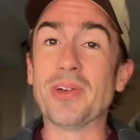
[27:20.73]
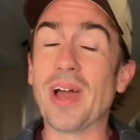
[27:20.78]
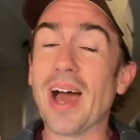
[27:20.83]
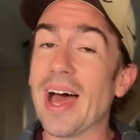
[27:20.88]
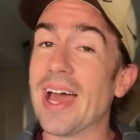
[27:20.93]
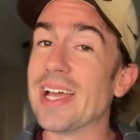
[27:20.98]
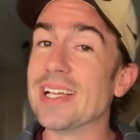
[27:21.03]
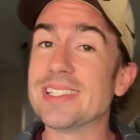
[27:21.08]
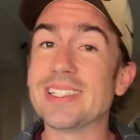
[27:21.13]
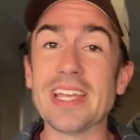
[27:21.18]

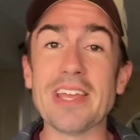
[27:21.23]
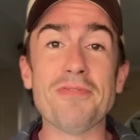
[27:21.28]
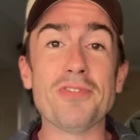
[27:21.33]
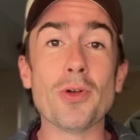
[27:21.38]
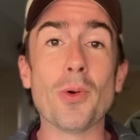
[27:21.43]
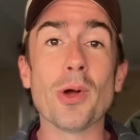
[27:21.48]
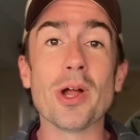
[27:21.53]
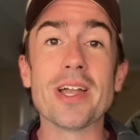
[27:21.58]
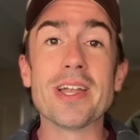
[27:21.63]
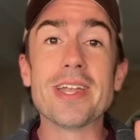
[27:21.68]
guys, if
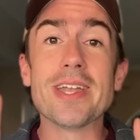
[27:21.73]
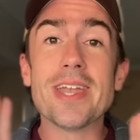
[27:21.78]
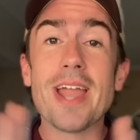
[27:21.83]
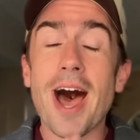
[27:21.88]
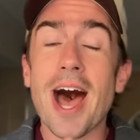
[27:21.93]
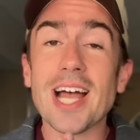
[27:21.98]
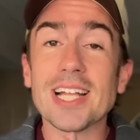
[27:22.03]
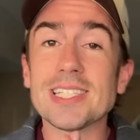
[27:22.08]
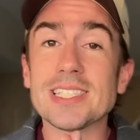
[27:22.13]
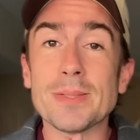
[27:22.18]
you are
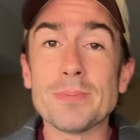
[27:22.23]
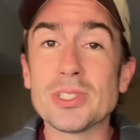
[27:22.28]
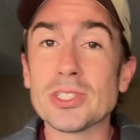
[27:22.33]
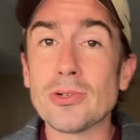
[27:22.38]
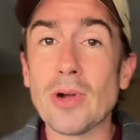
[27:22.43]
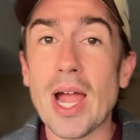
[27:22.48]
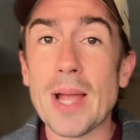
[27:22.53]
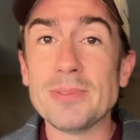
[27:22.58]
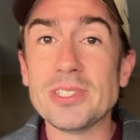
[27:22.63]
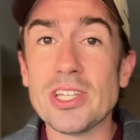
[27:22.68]
not
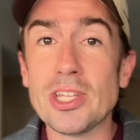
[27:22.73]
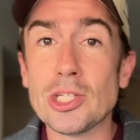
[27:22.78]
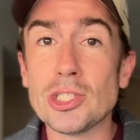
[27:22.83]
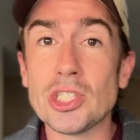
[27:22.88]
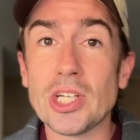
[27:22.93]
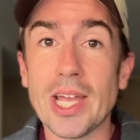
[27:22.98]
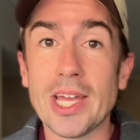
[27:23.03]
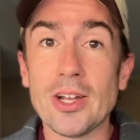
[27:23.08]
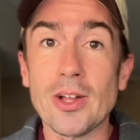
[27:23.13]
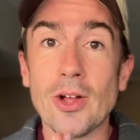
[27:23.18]
subscribed to the
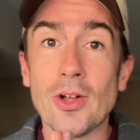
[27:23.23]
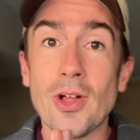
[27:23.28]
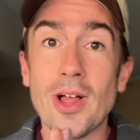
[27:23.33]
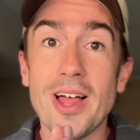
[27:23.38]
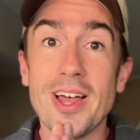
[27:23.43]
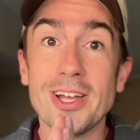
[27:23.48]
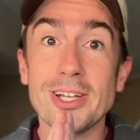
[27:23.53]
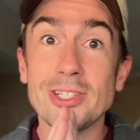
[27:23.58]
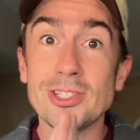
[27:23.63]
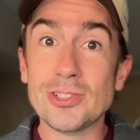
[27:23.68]
channel,
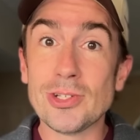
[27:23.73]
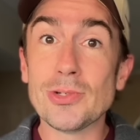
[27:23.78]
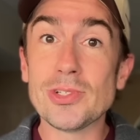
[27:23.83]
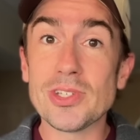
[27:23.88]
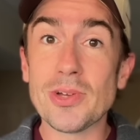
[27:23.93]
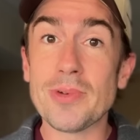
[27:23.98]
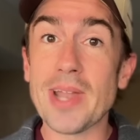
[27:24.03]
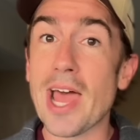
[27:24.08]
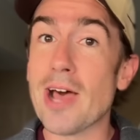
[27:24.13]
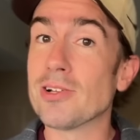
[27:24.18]
do
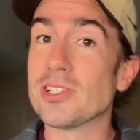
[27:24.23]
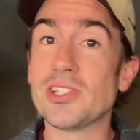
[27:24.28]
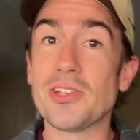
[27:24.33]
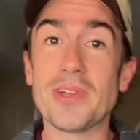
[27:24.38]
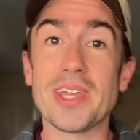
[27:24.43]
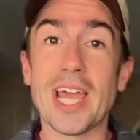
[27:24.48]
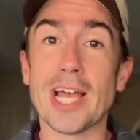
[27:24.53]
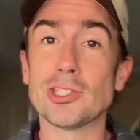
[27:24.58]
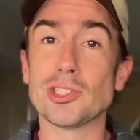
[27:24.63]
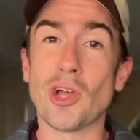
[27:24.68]
so now so you
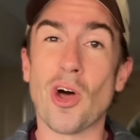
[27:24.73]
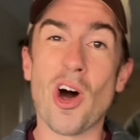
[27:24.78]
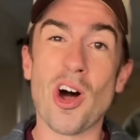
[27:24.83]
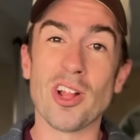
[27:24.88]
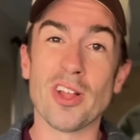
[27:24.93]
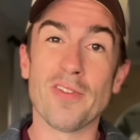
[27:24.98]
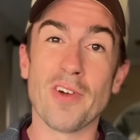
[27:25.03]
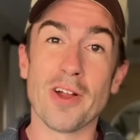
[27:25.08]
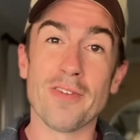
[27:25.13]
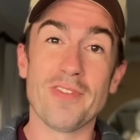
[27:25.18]
catch all
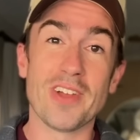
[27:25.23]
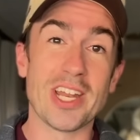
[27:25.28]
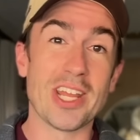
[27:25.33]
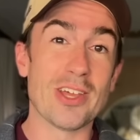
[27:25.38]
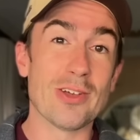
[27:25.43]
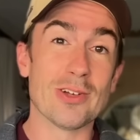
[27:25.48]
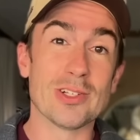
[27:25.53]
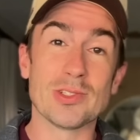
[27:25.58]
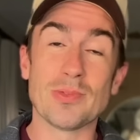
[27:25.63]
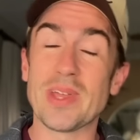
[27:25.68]
of our
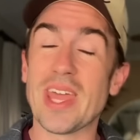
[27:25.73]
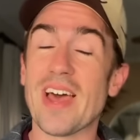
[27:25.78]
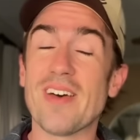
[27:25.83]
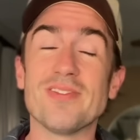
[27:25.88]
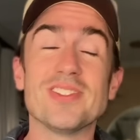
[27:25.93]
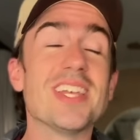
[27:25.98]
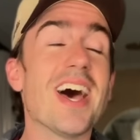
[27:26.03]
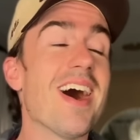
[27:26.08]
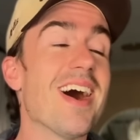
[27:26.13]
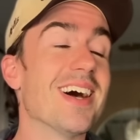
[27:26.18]
videos. We have
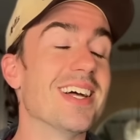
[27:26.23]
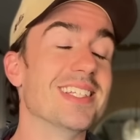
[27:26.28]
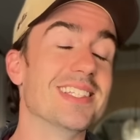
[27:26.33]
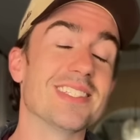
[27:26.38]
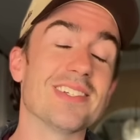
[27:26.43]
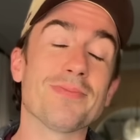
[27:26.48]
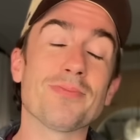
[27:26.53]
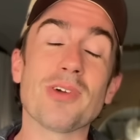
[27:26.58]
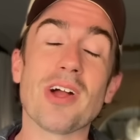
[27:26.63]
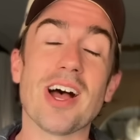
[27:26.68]
tons
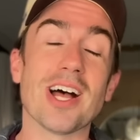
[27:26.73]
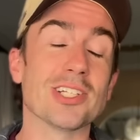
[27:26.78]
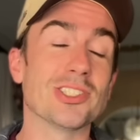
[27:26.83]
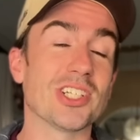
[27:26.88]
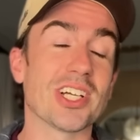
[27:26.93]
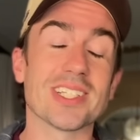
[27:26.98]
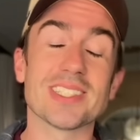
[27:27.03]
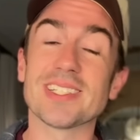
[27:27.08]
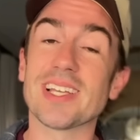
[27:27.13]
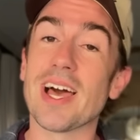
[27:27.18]
of
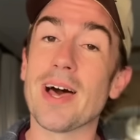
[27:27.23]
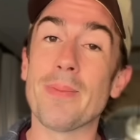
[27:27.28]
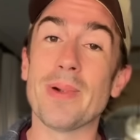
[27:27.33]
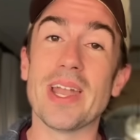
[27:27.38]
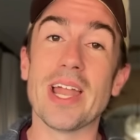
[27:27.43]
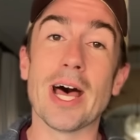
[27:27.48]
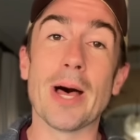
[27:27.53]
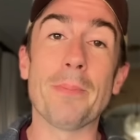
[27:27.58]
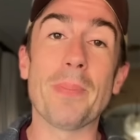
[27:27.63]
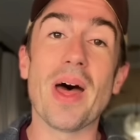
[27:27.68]
projects coming
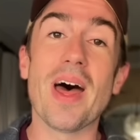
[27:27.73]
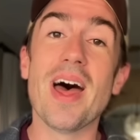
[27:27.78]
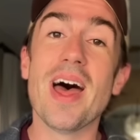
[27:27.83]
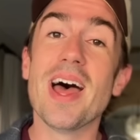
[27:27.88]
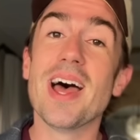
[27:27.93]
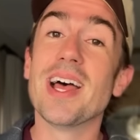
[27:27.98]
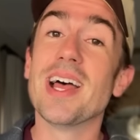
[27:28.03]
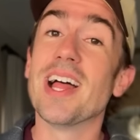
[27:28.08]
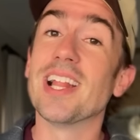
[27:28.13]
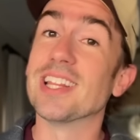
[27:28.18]
up.
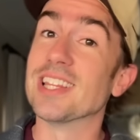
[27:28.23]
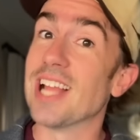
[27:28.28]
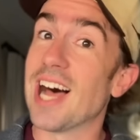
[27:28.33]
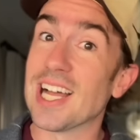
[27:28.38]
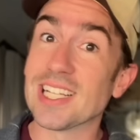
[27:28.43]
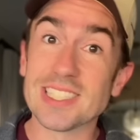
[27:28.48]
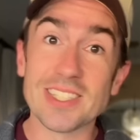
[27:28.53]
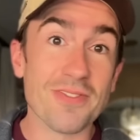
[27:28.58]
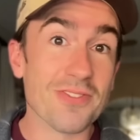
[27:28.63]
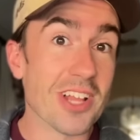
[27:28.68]

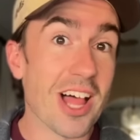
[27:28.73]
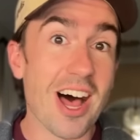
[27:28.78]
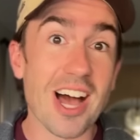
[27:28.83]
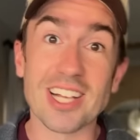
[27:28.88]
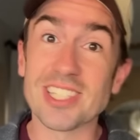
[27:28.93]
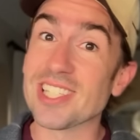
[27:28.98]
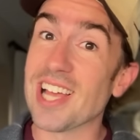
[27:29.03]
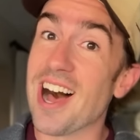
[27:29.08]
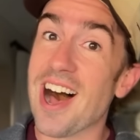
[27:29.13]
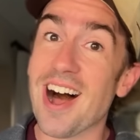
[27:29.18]
Lots of
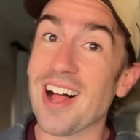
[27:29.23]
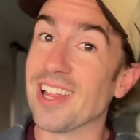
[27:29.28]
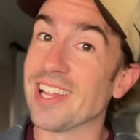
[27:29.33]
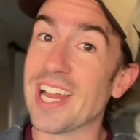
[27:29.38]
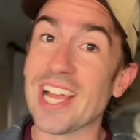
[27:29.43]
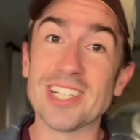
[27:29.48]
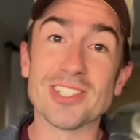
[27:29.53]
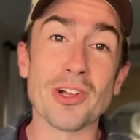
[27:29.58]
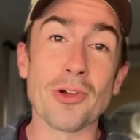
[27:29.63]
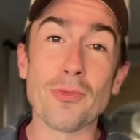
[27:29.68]
vlogs. The
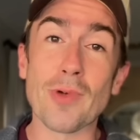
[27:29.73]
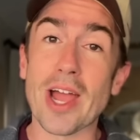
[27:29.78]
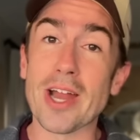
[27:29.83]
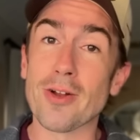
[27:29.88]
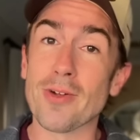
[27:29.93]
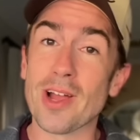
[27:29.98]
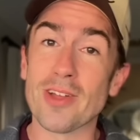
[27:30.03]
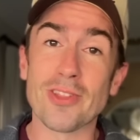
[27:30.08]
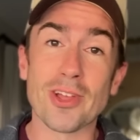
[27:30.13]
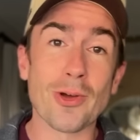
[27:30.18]
holidays are right
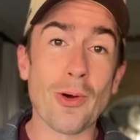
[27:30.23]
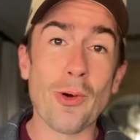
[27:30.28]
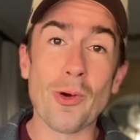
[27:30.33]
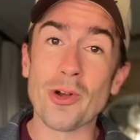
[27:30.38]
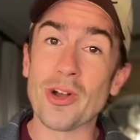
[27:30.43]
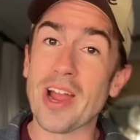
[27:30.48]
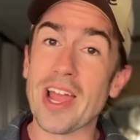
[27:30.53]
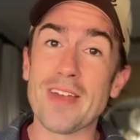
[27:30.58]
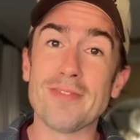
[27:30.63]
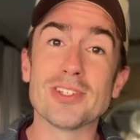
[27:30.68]
around the
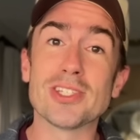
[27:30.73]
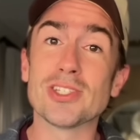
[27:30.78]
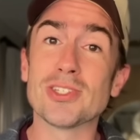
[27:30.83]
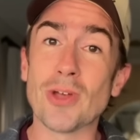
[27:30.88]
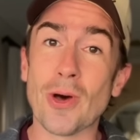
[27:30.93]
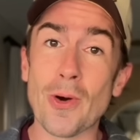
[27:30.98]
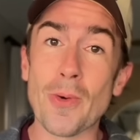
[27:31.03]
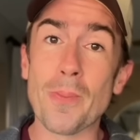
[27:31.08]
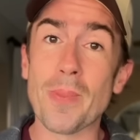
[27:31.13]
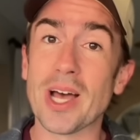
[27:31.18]
corner. I have
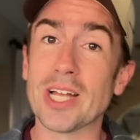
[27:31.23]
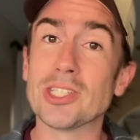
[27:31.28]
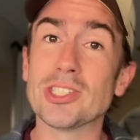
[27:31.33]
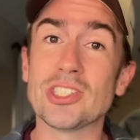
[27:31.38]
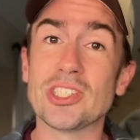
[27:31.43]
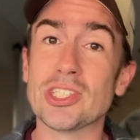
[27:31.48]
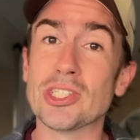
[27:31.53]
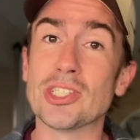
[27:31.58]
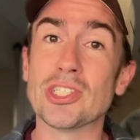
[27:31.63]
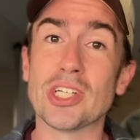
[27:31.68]
so much
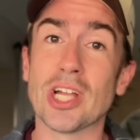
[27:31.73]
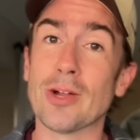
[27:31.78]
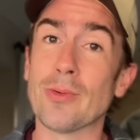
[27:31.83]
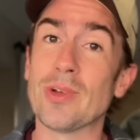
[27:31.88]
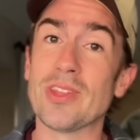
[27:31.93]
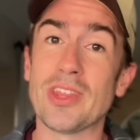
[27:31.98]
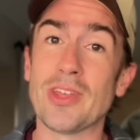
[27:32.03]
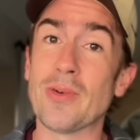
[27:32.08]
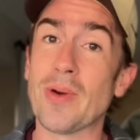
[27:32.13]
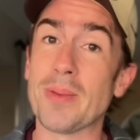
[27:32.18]
to share
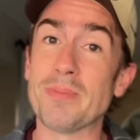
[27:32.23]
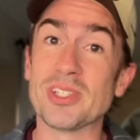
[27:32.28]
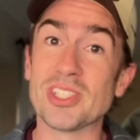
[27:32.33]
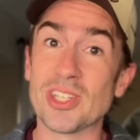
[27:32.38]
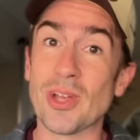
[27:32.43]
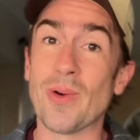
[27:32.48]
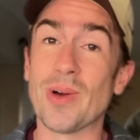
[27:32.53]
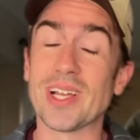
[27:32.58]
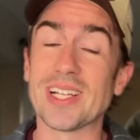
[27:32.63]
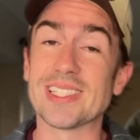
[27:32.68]
with you. I'm
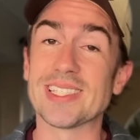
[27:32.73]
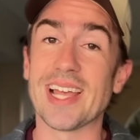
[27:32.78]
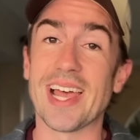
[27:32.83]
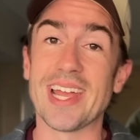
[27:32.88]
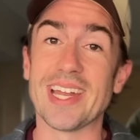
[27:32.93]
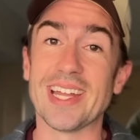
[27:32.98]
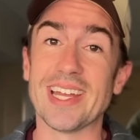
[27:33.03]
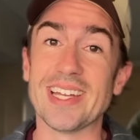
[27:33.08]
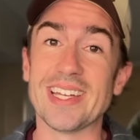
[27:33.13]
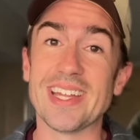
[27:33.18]
so
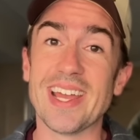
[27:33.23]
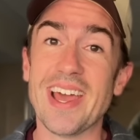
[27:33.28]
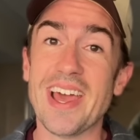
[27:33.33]
excited.